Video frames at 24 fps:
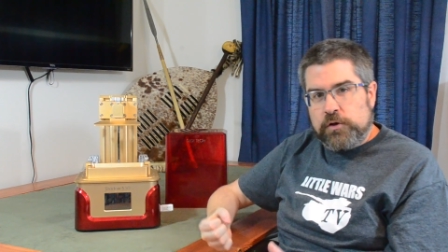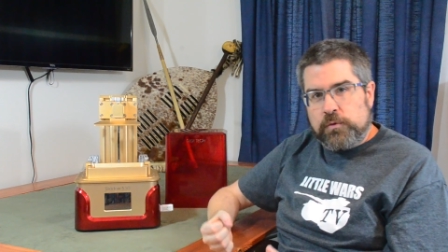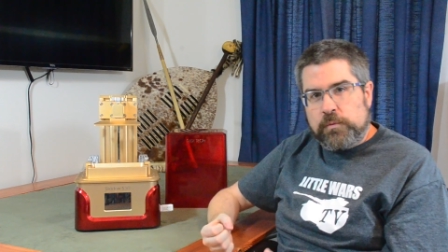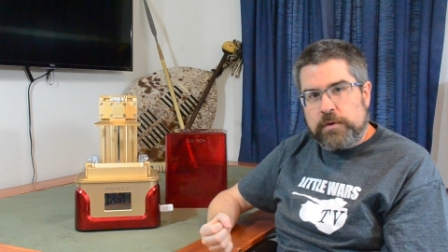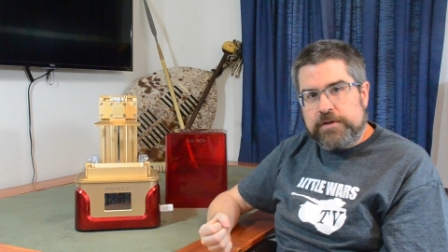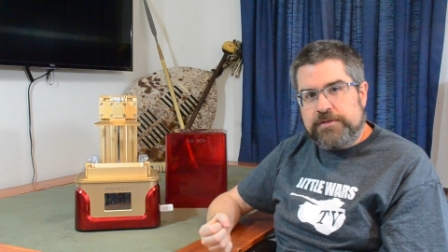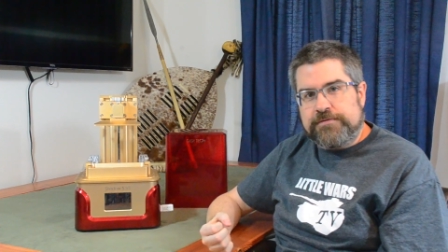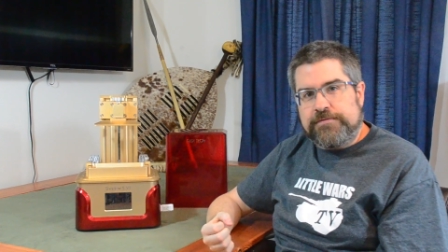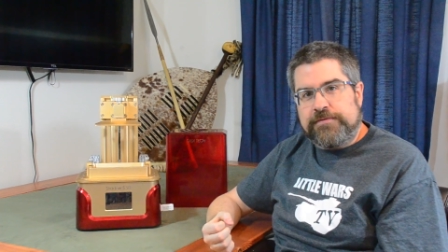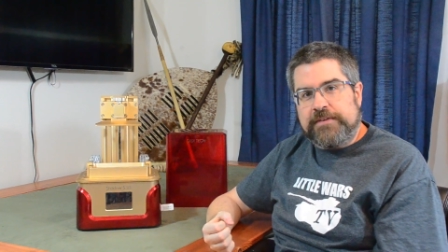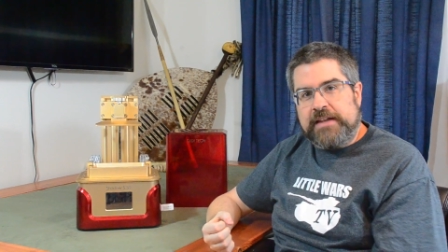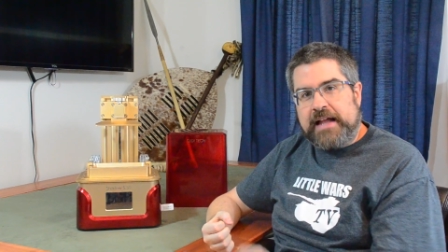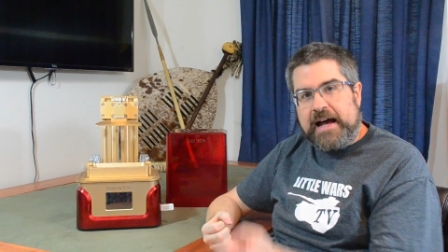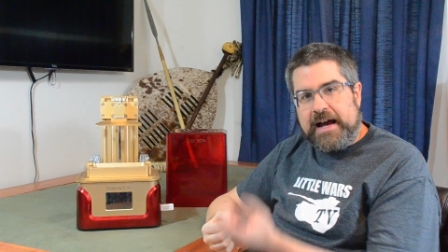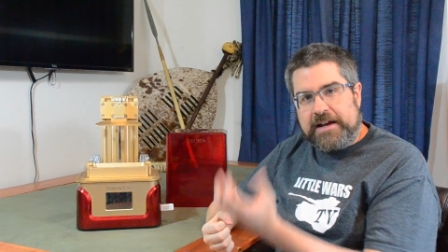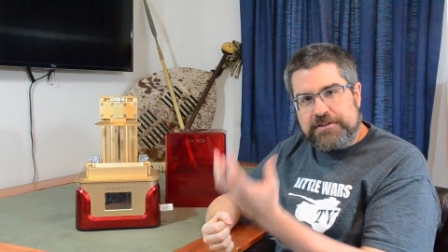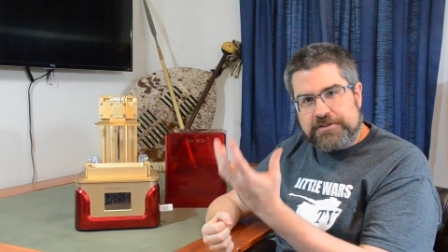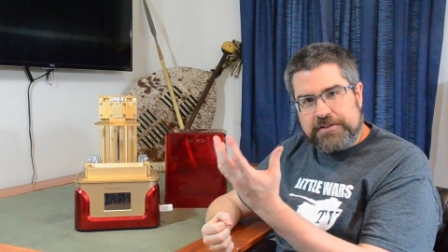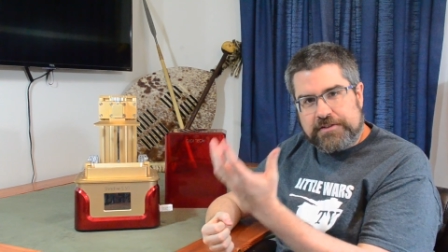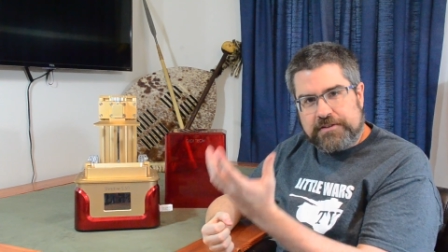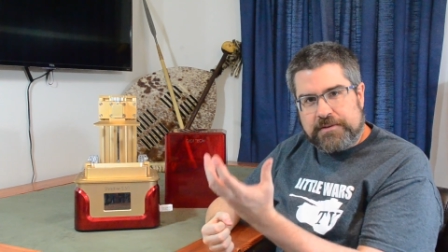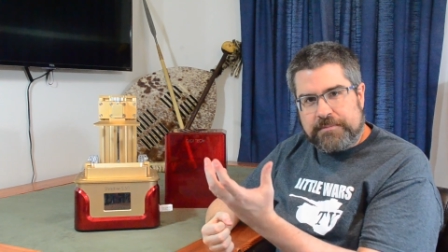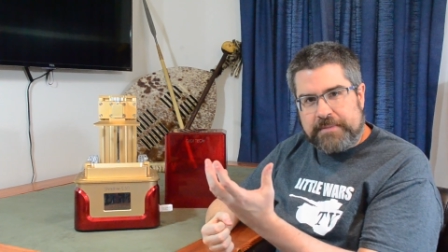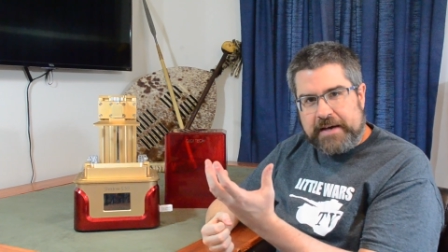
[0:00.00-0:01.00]
which
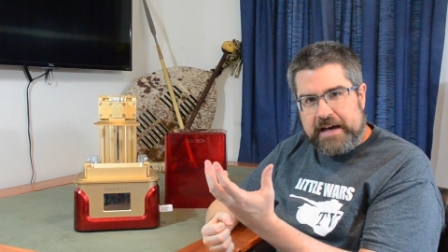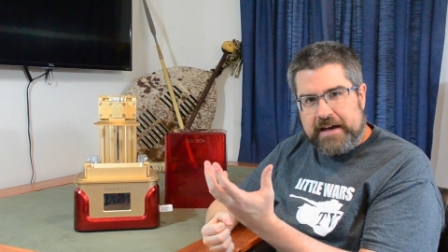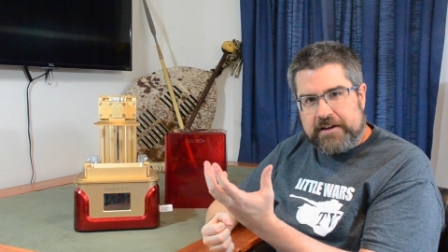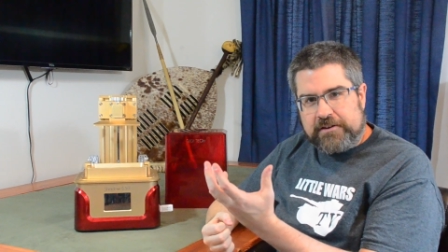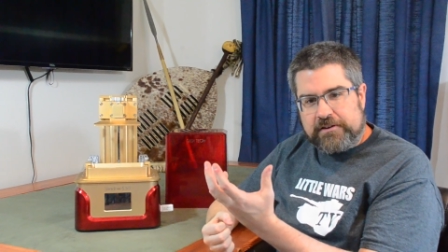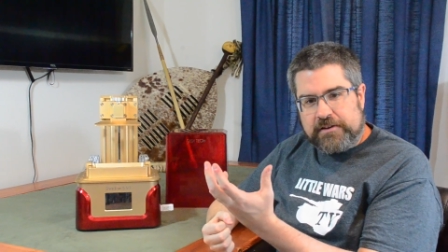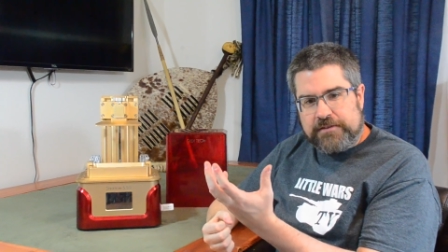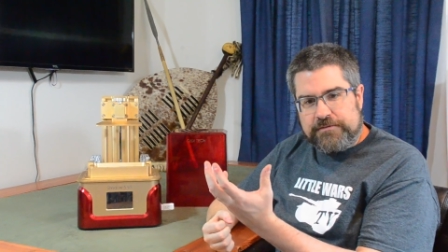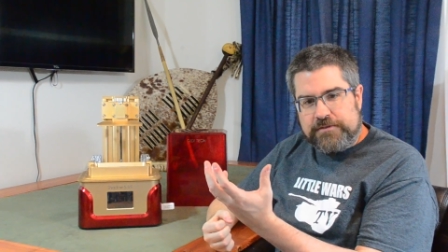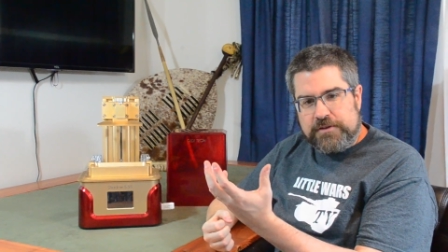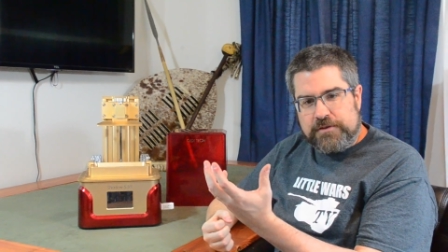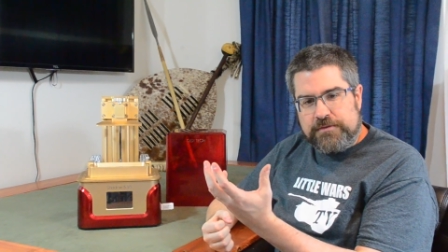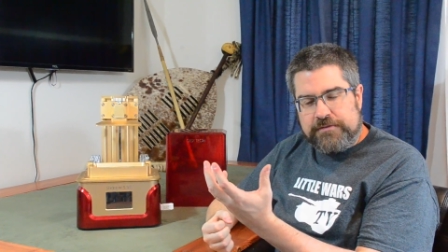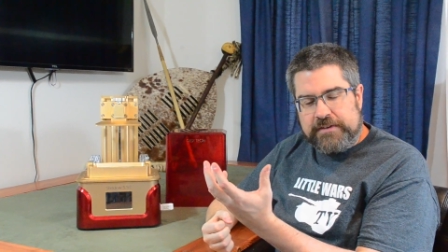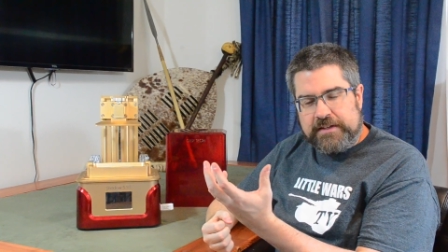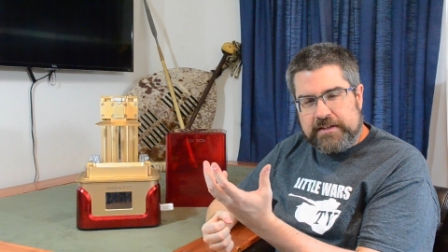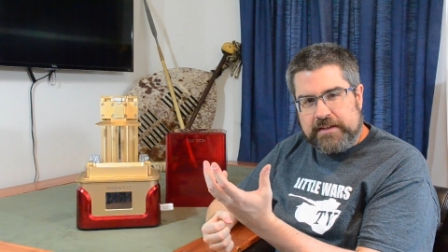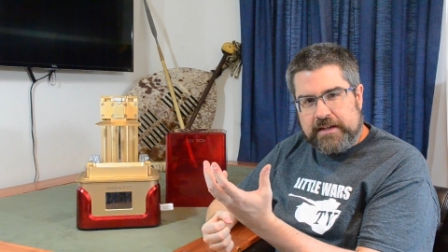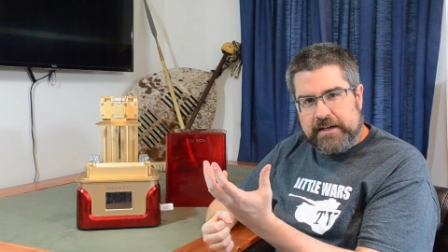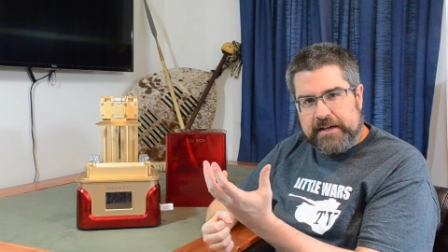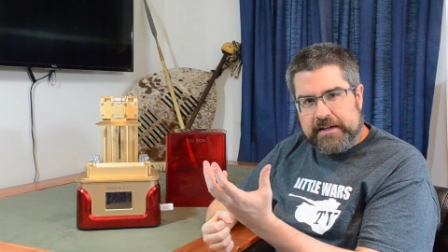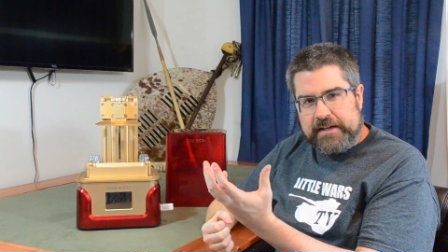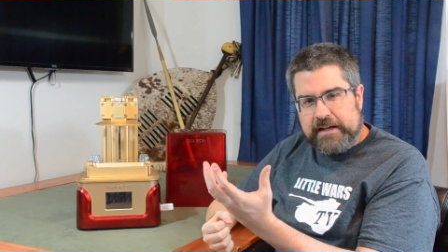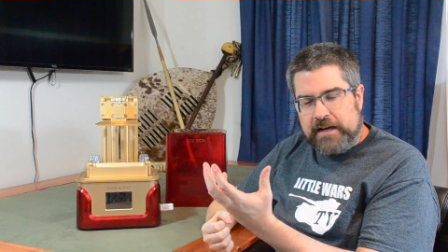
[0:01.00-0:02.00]
flashes a pattern of UV
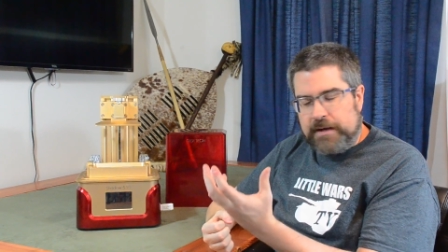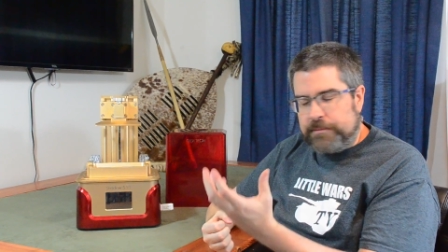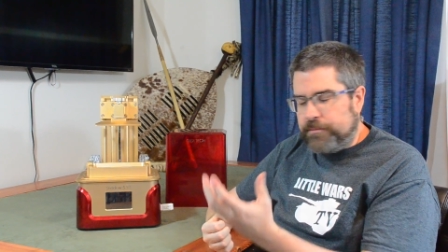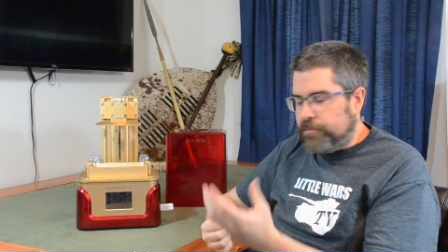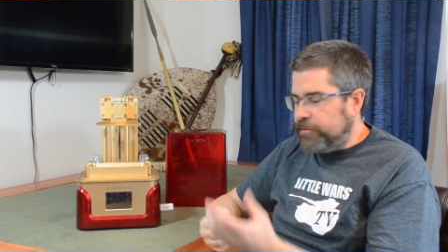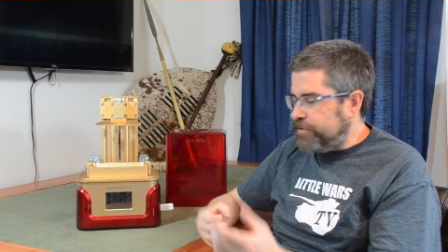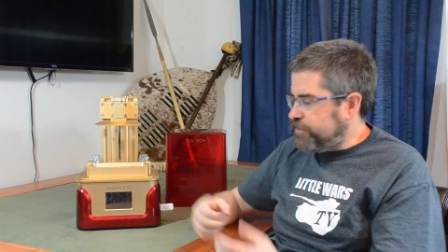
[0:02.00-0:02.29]
light up,